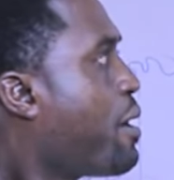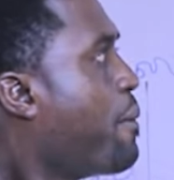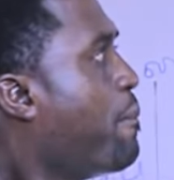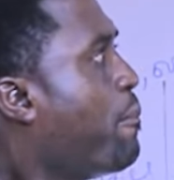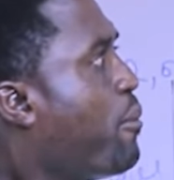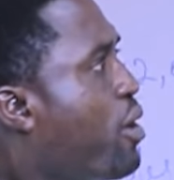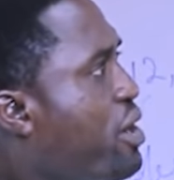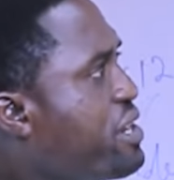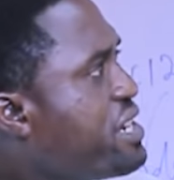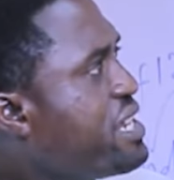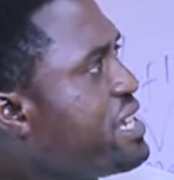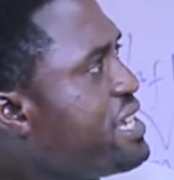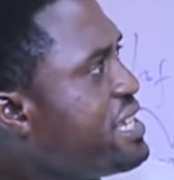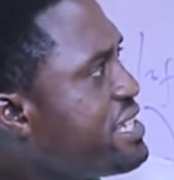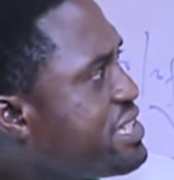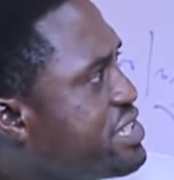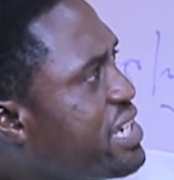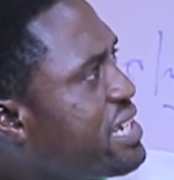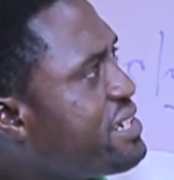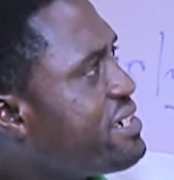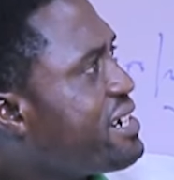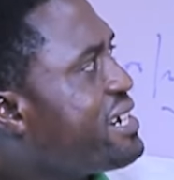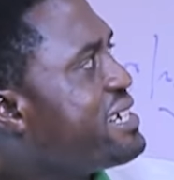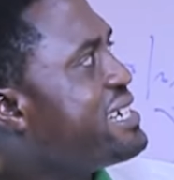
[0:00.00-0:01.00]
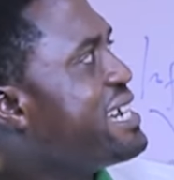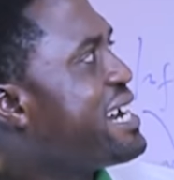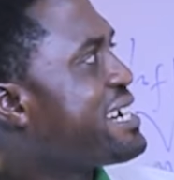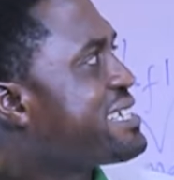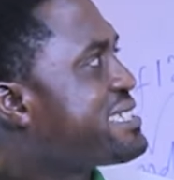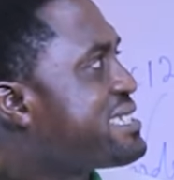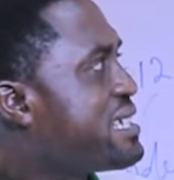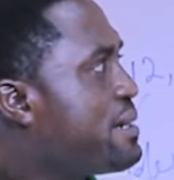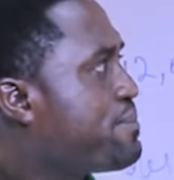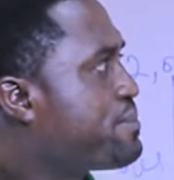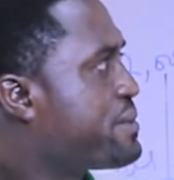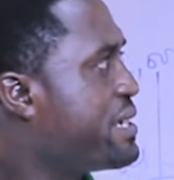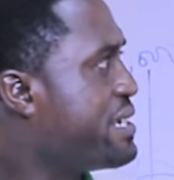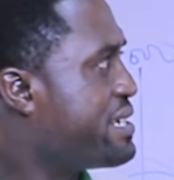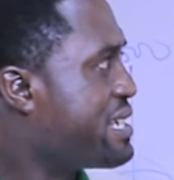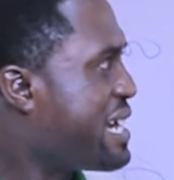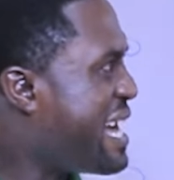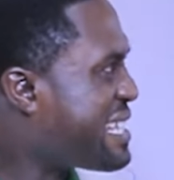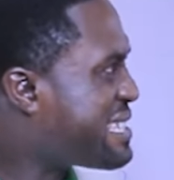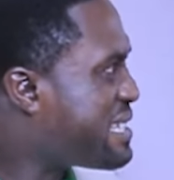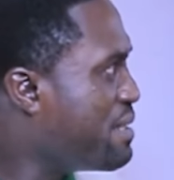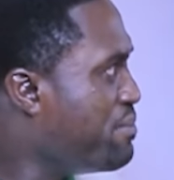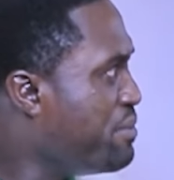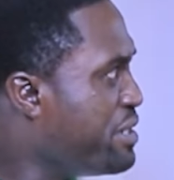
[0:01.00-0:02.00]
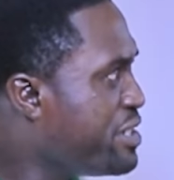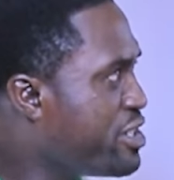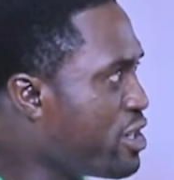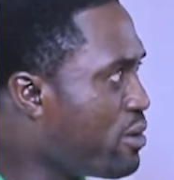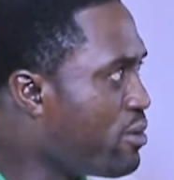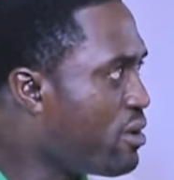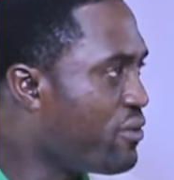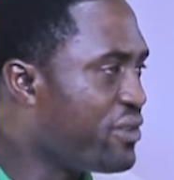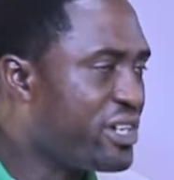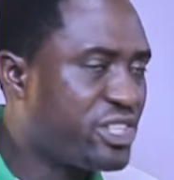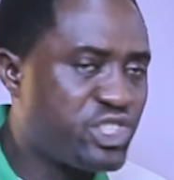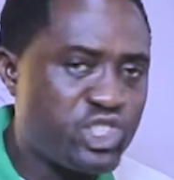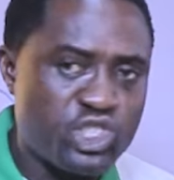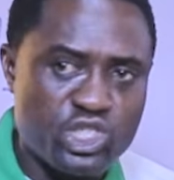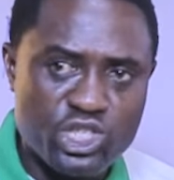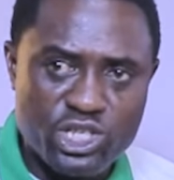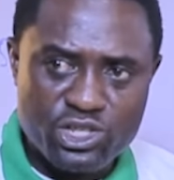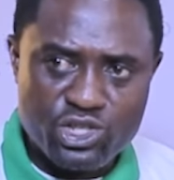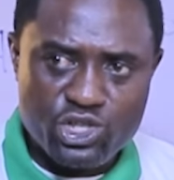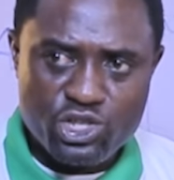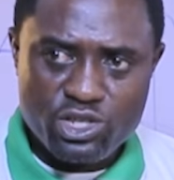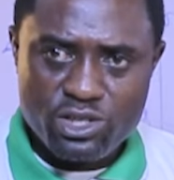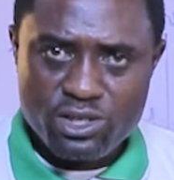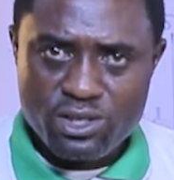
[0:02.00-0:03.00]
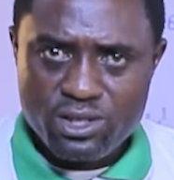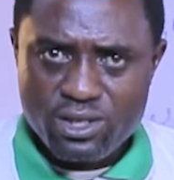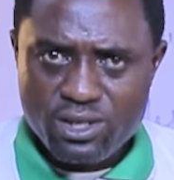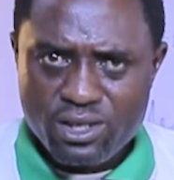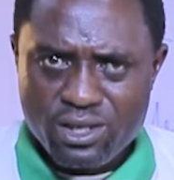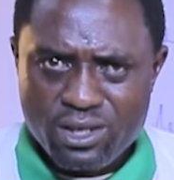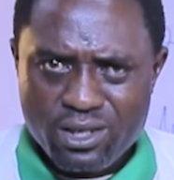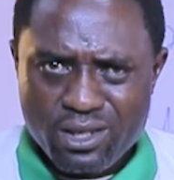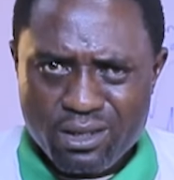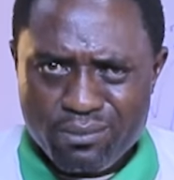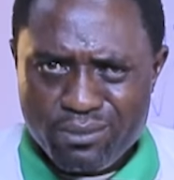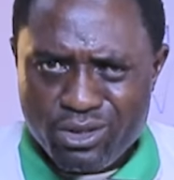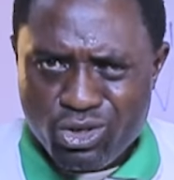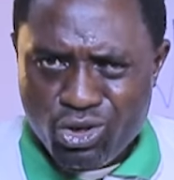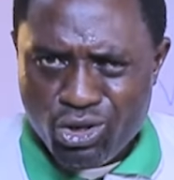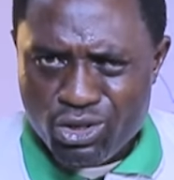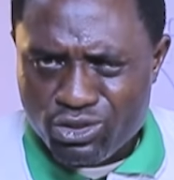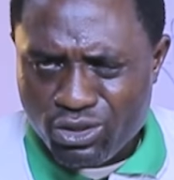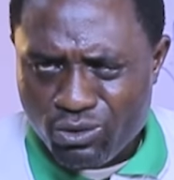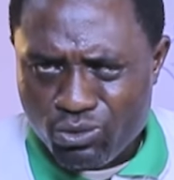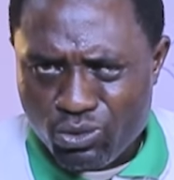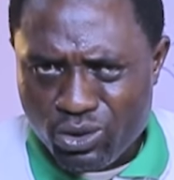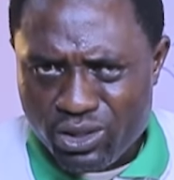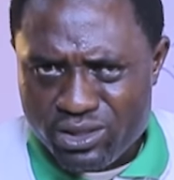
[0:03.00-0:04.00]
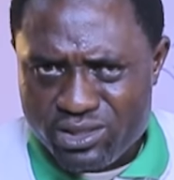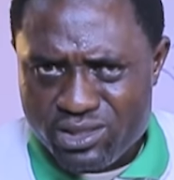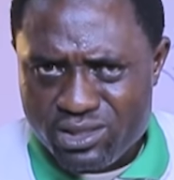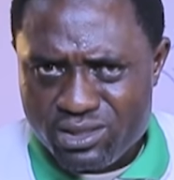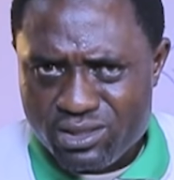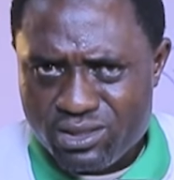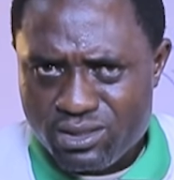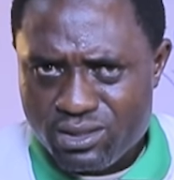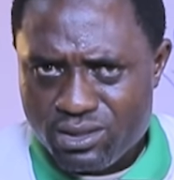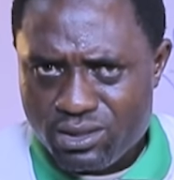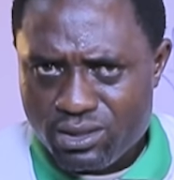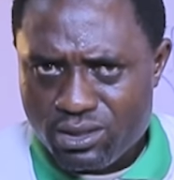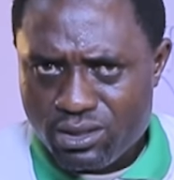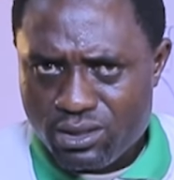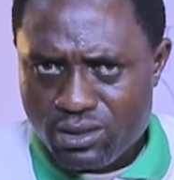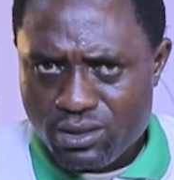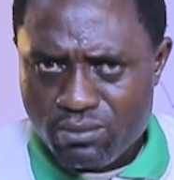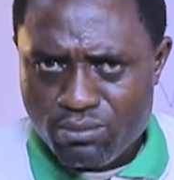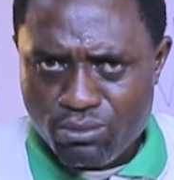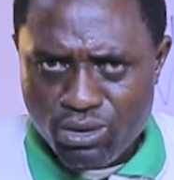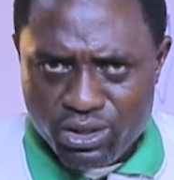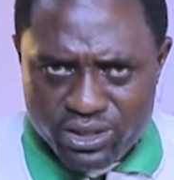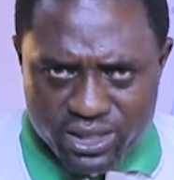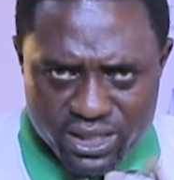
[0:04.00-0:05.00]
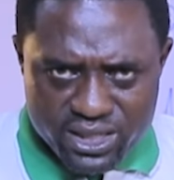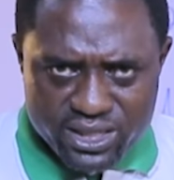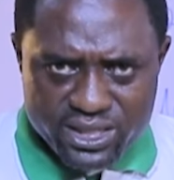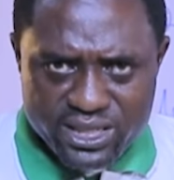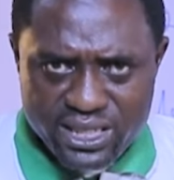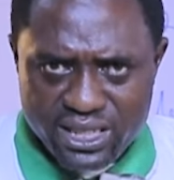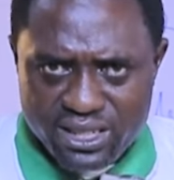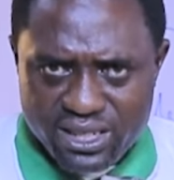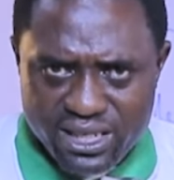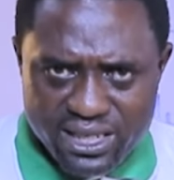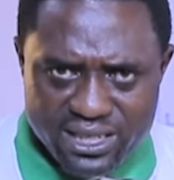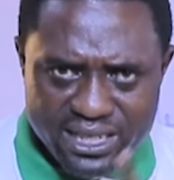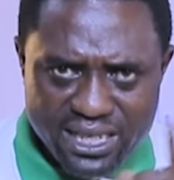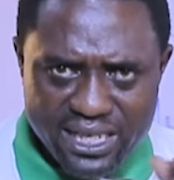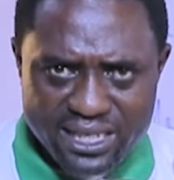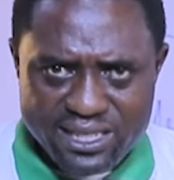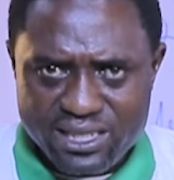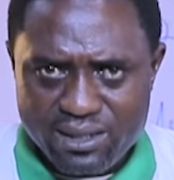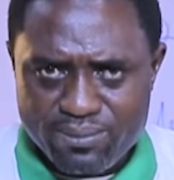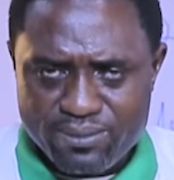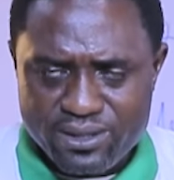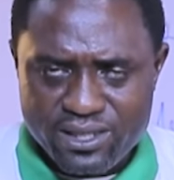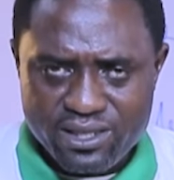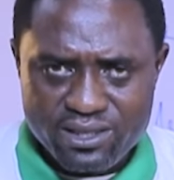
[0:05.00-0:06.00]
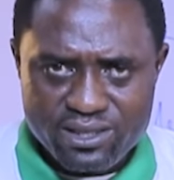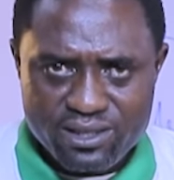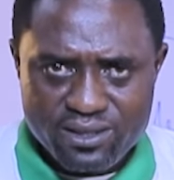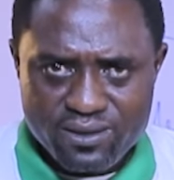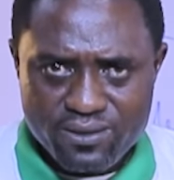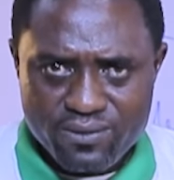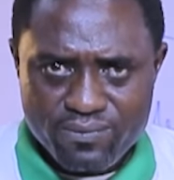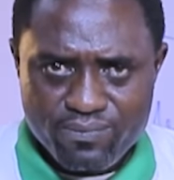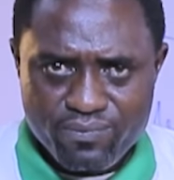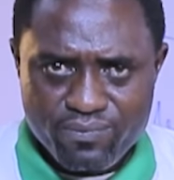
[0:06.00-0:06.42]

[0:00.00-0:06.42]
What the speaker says: Money is generally accepted as a medium of exchange because of what? Money is generally accepted